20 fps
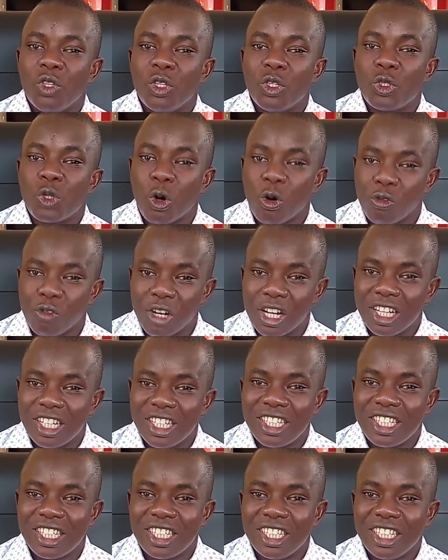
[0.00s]
Torvald
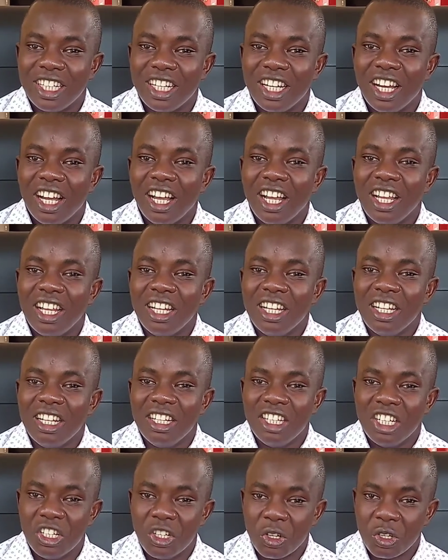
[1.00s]

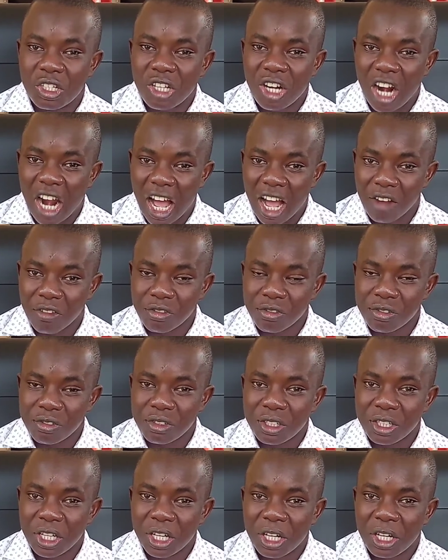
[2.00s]
did not love
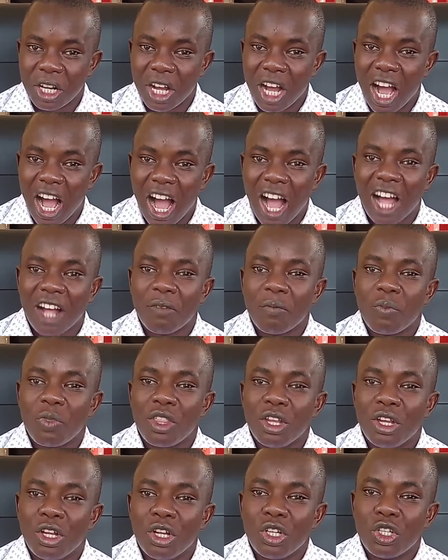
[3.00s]
her.
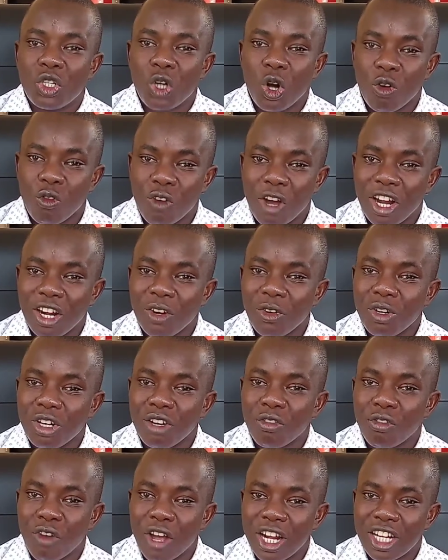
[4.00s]
Torvald only
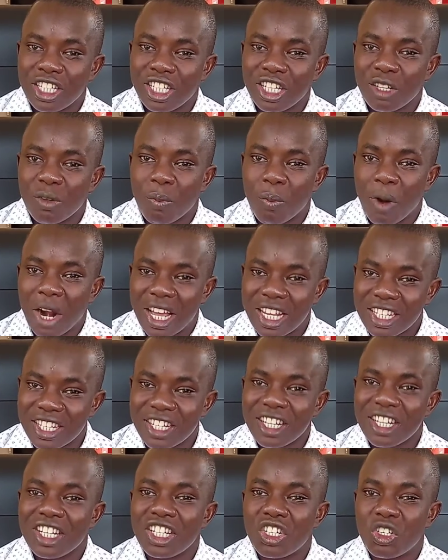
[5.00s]
felt it
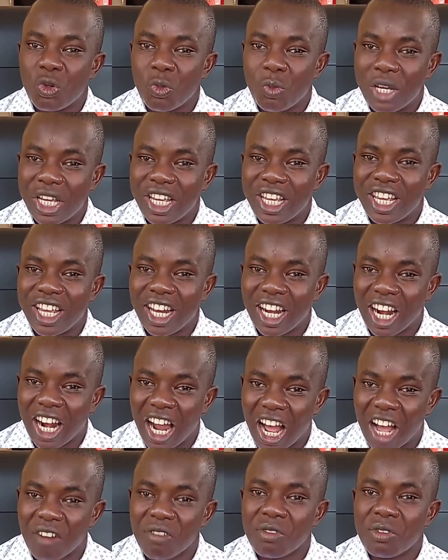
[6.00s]
pleasant to be in
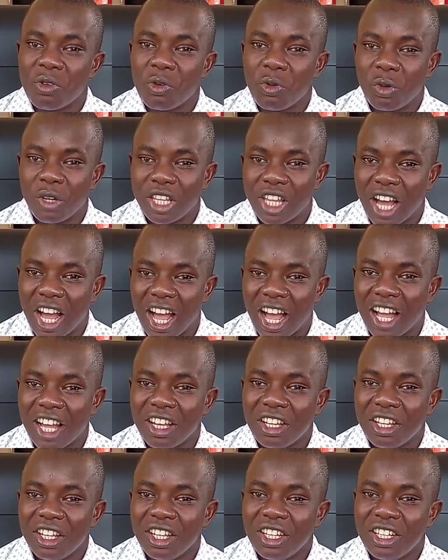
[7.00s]
love with her.
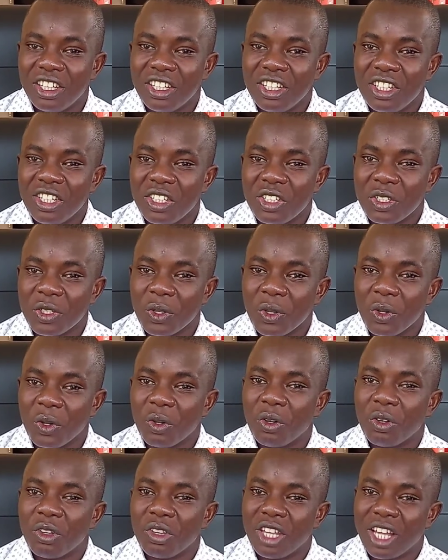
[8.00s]
So
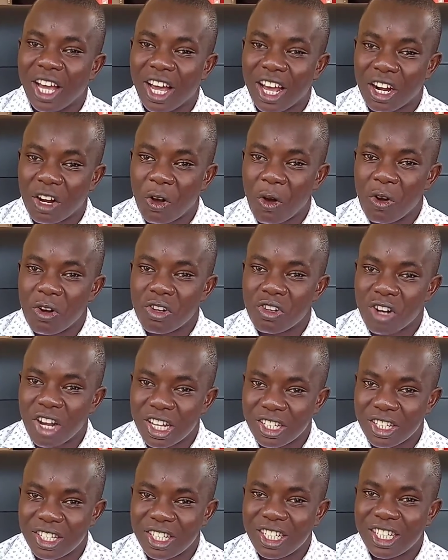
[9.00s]
there are
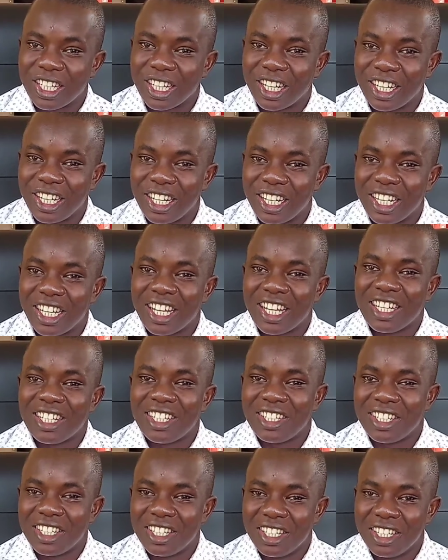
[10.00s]
contrasting ideas
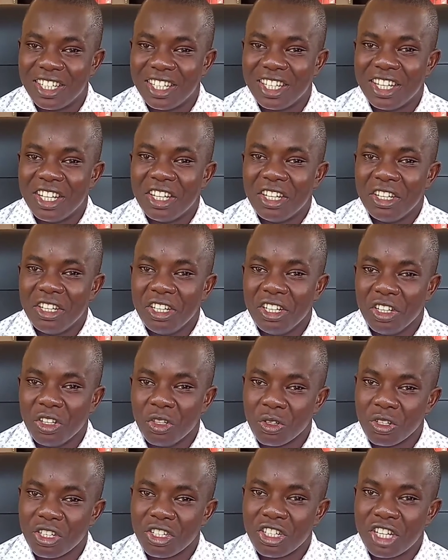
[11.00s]
in
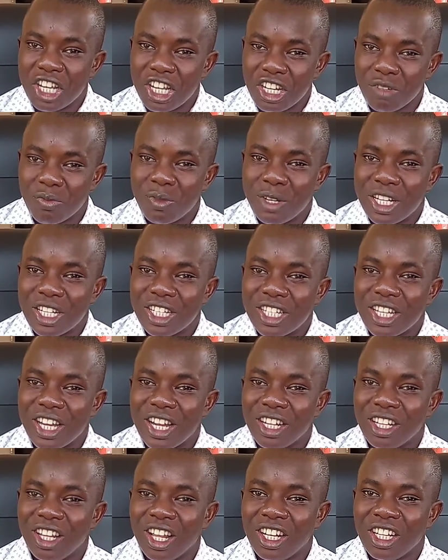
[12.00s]
those statements, and
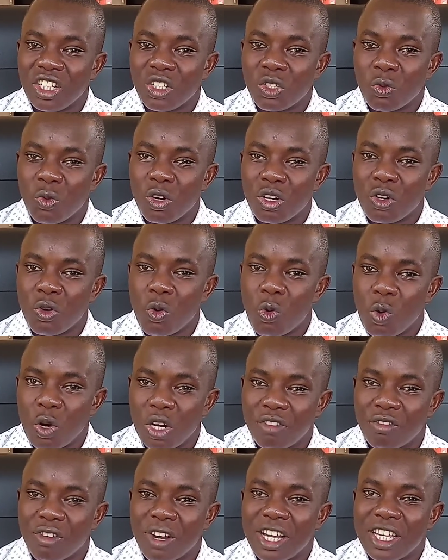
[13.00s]
that is what
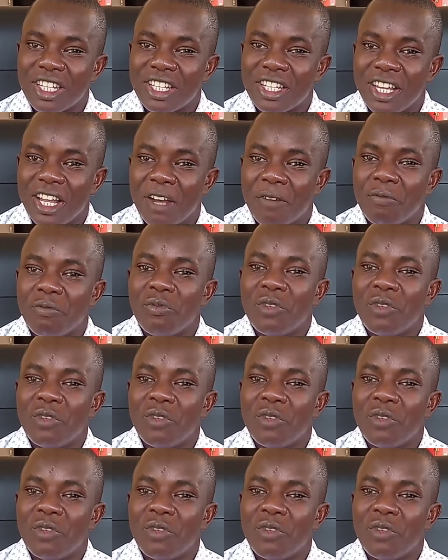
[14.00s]
qualifies them